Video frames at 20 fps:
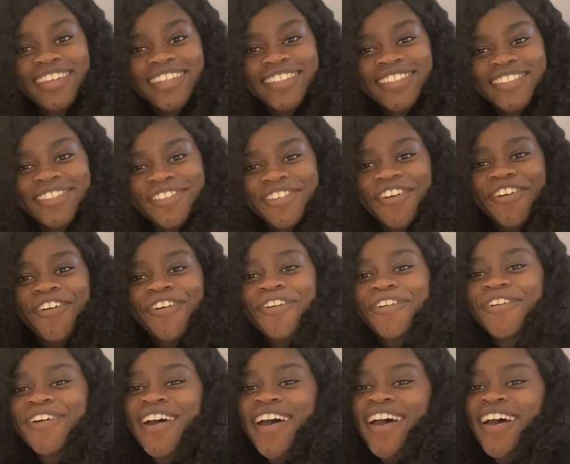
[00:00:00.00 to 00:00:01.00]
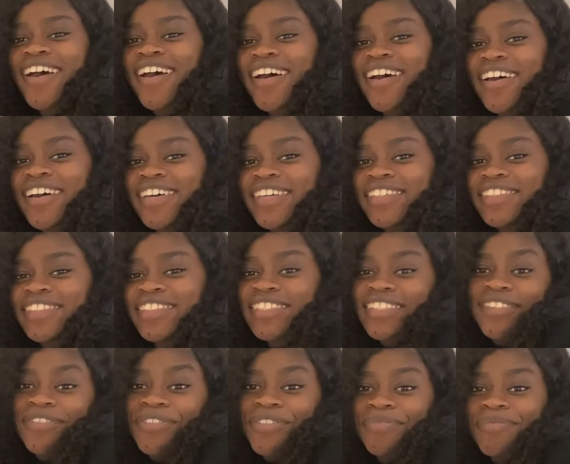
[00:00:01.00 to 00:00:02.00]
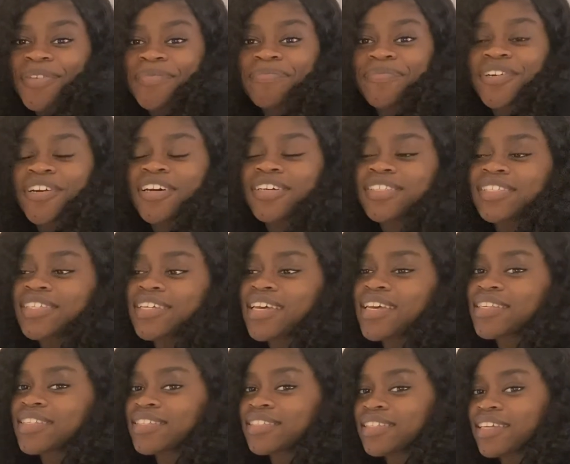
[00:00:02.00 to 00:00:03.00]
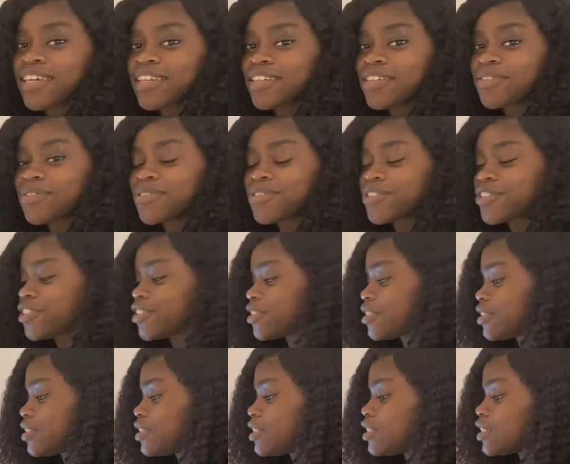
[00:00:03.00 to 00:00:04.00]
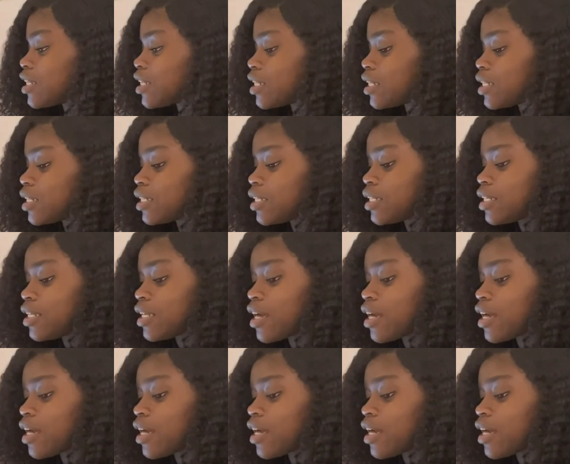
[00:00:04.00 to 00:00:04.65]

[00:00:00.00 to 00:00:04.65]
So this was my process in getting orders done.